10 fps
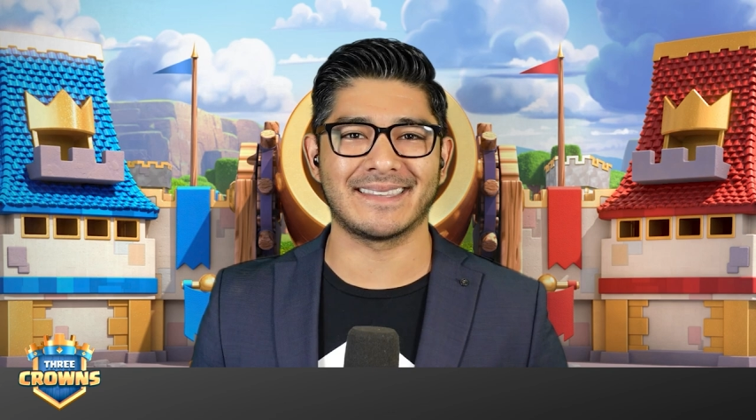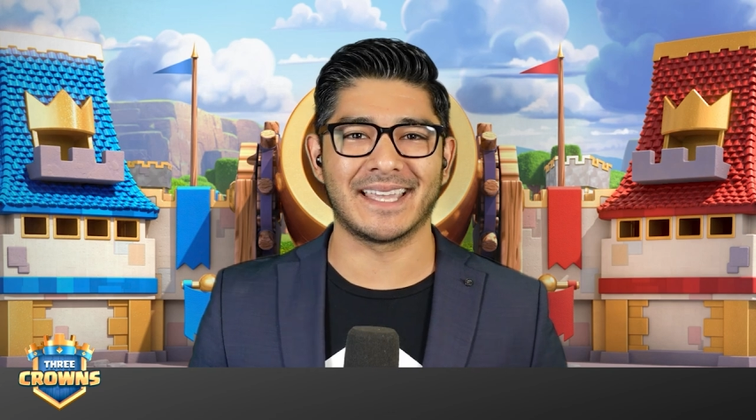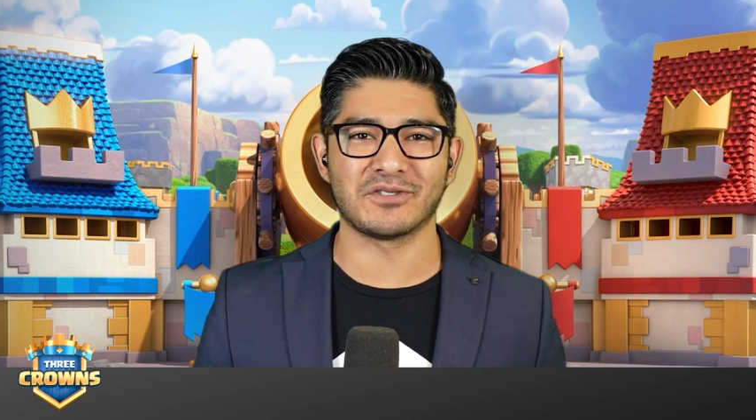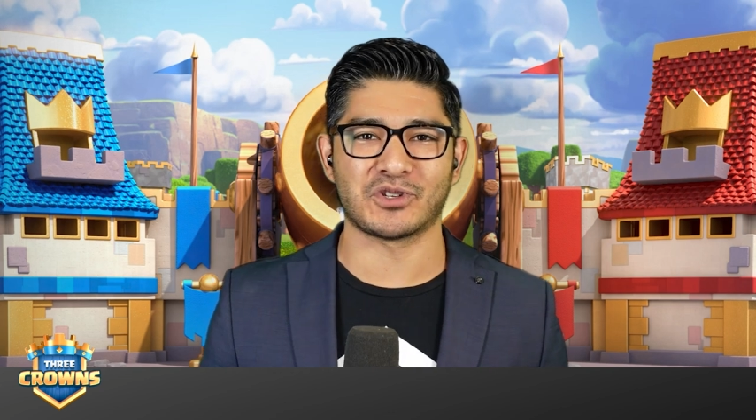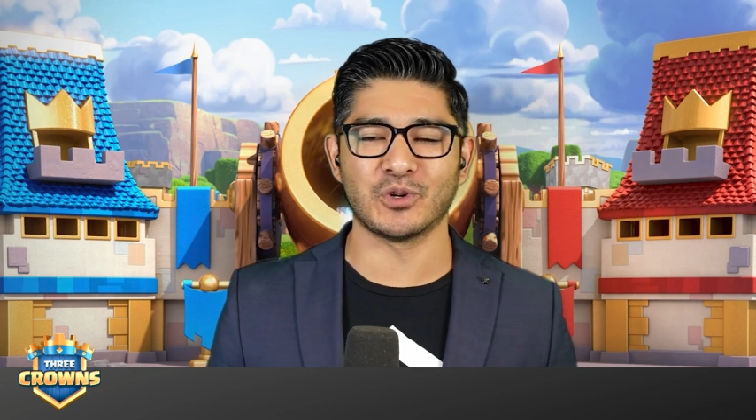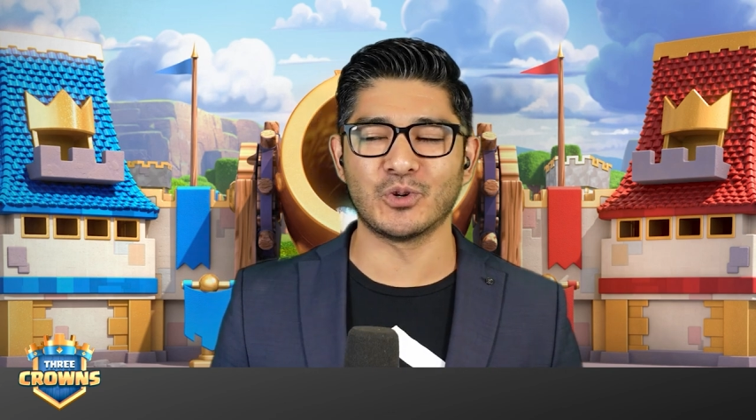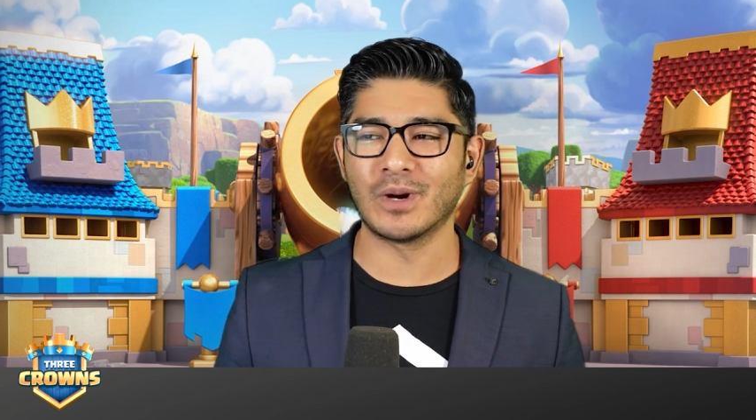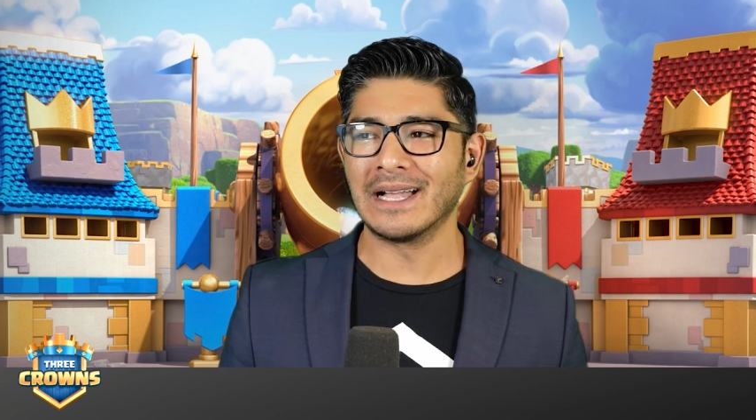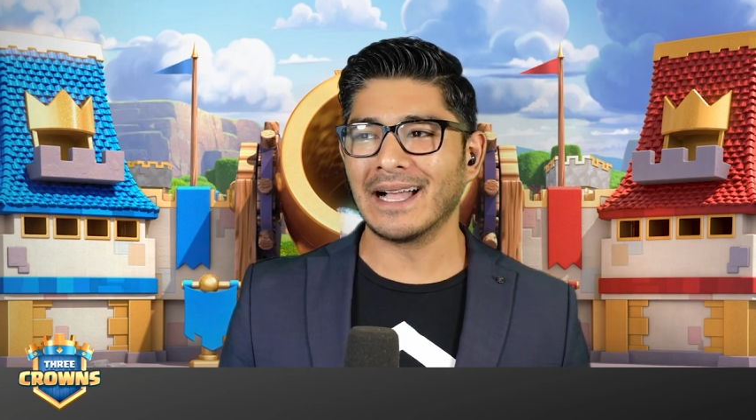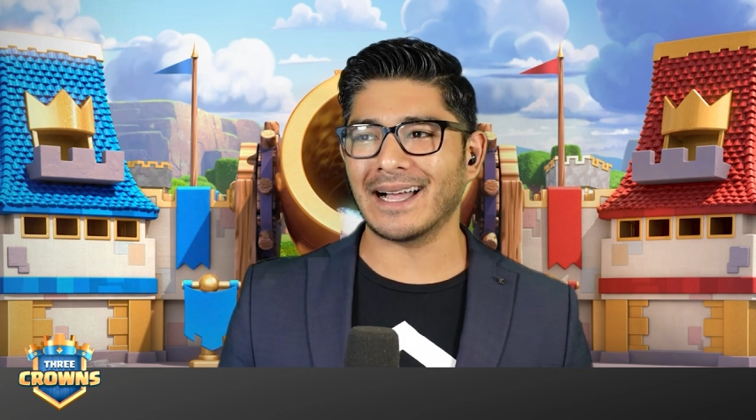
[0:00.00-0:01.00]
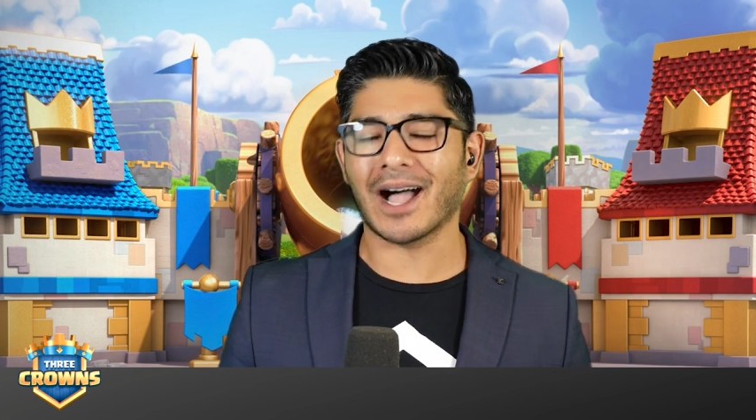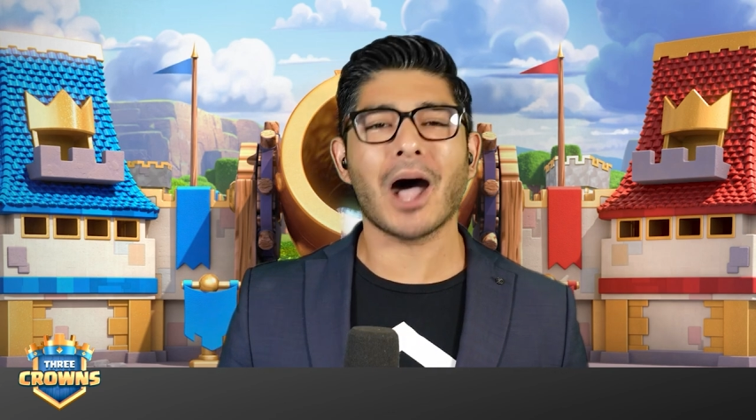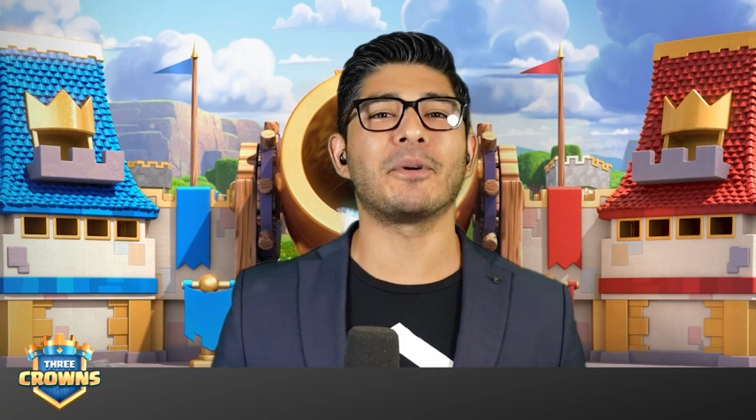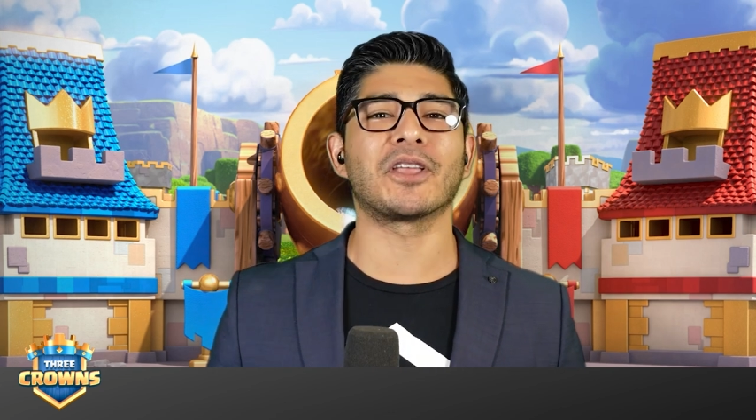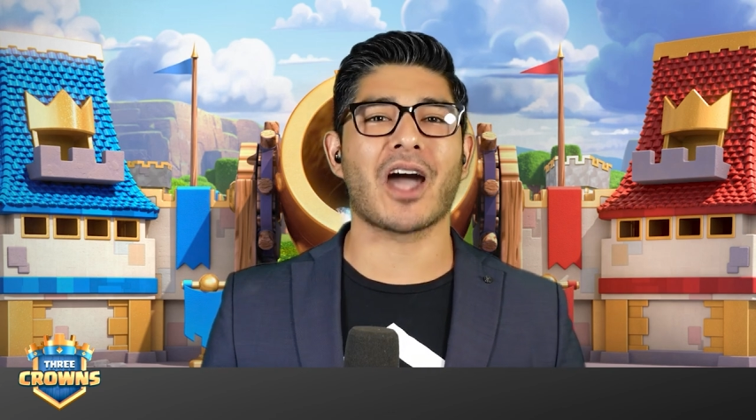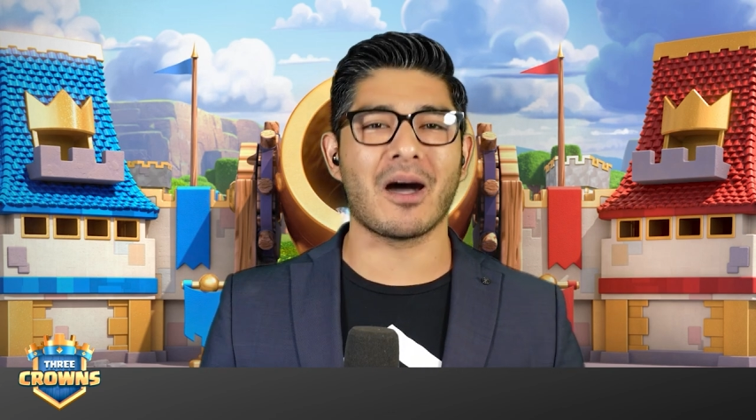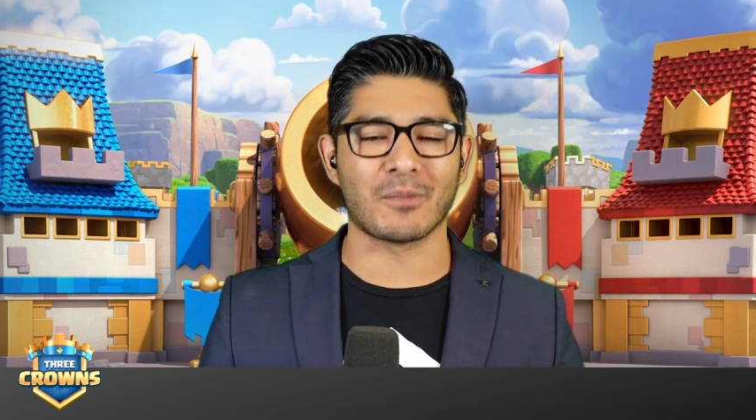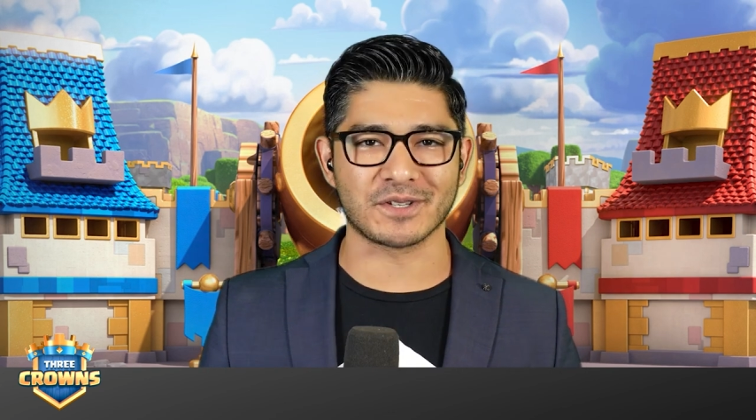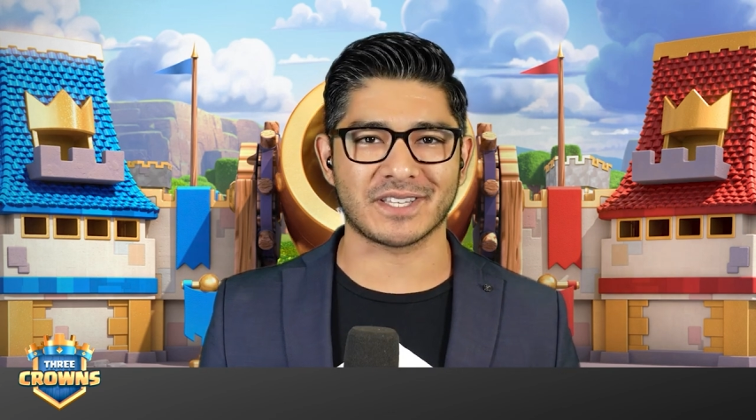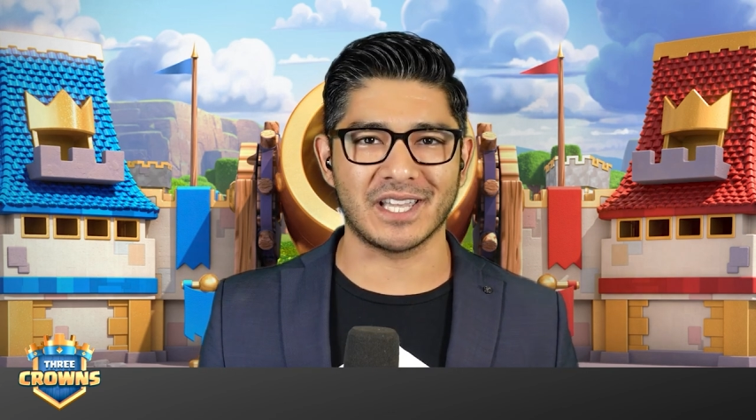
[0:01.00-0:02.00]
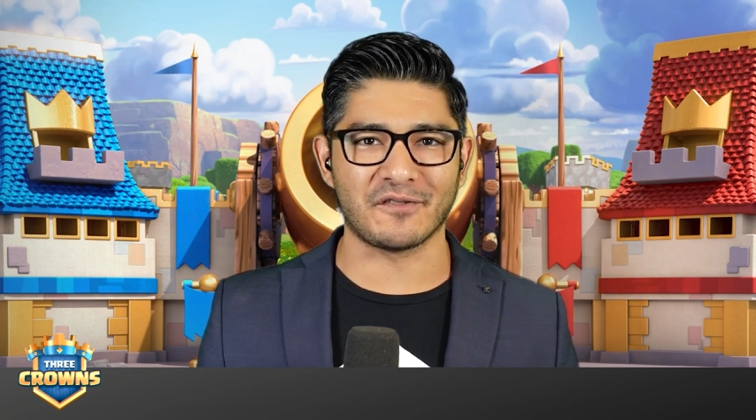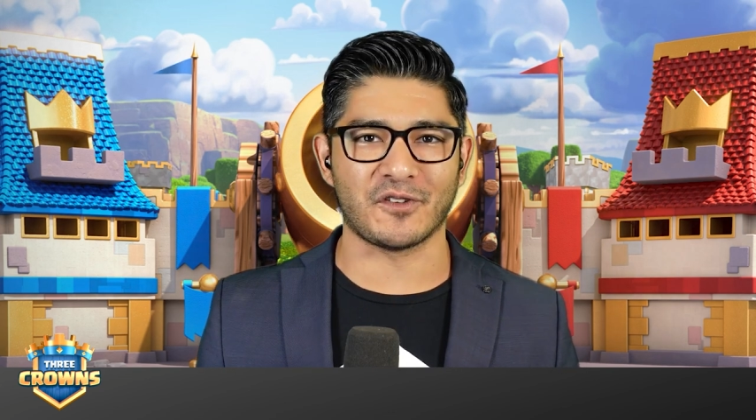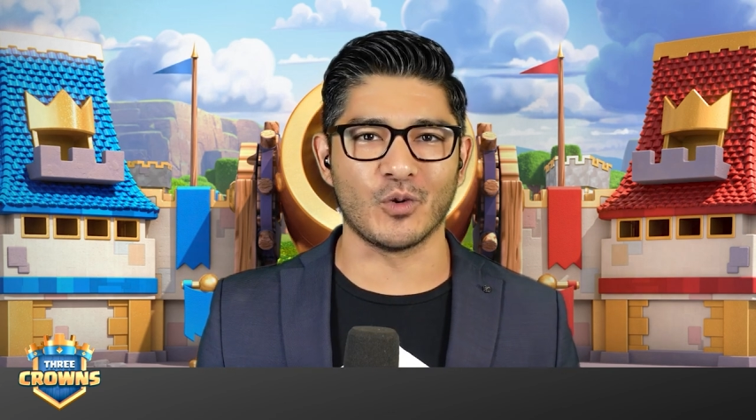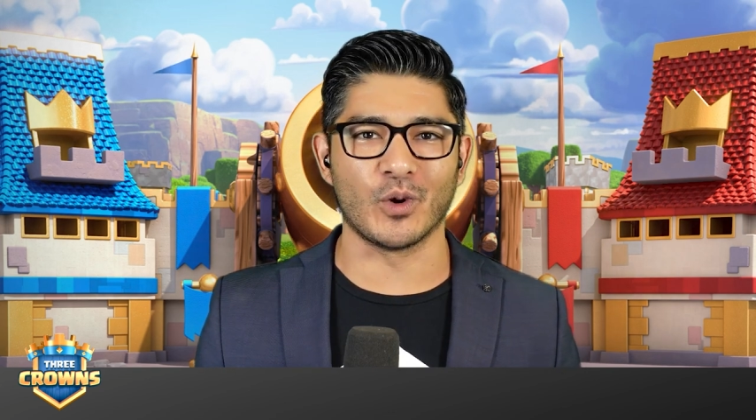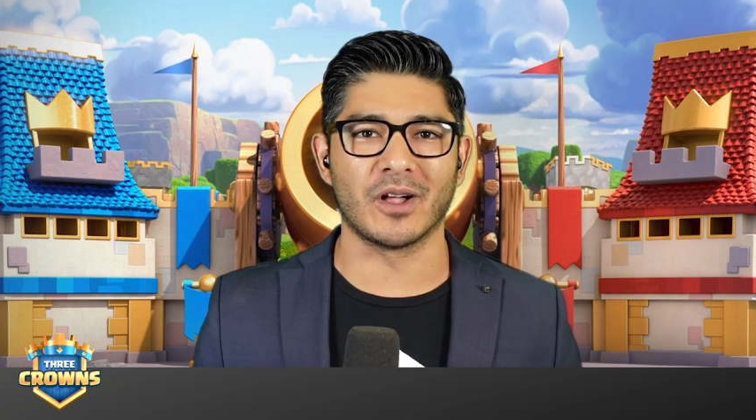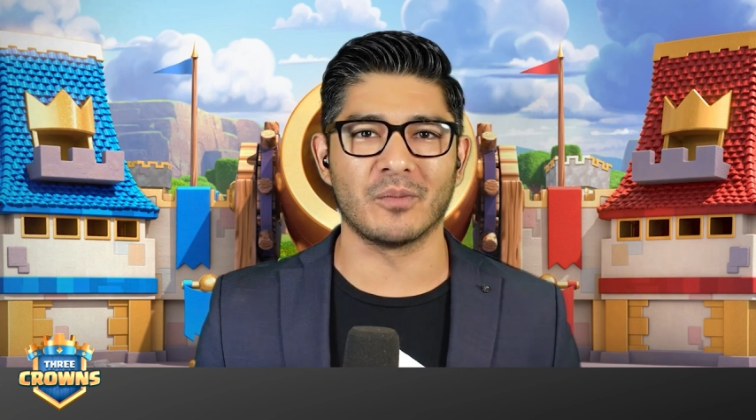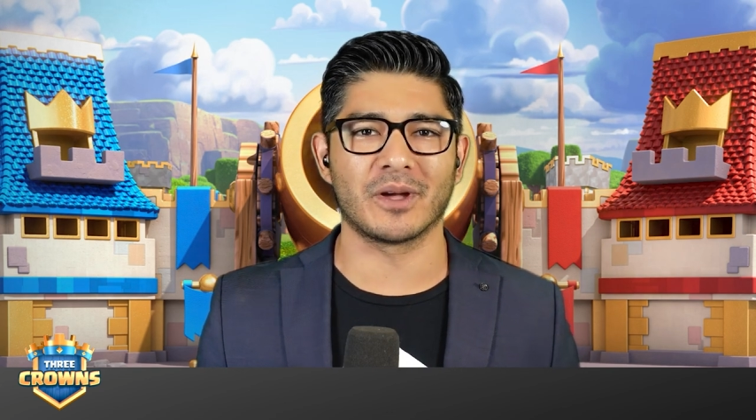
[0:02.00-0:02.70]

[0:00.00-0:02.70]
and then two uh, up and comers, if you will.